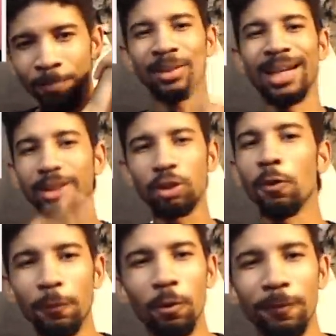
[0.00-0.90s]
That's a two
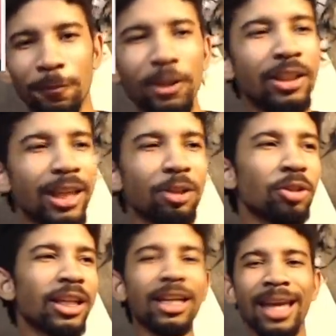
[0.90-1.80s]
for one free. Like you can
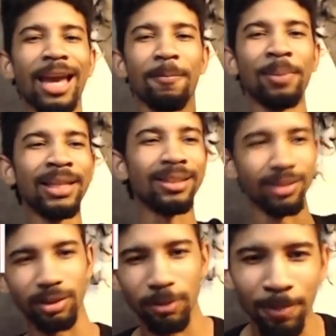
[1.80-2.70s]
get a can of
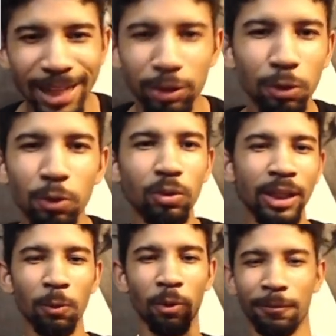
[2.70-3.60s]
beans, buy two,
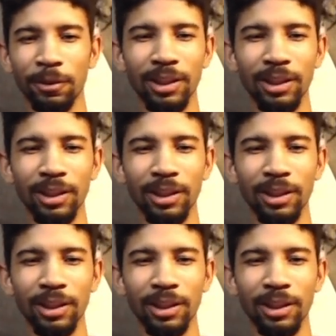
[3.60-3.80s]
get one free.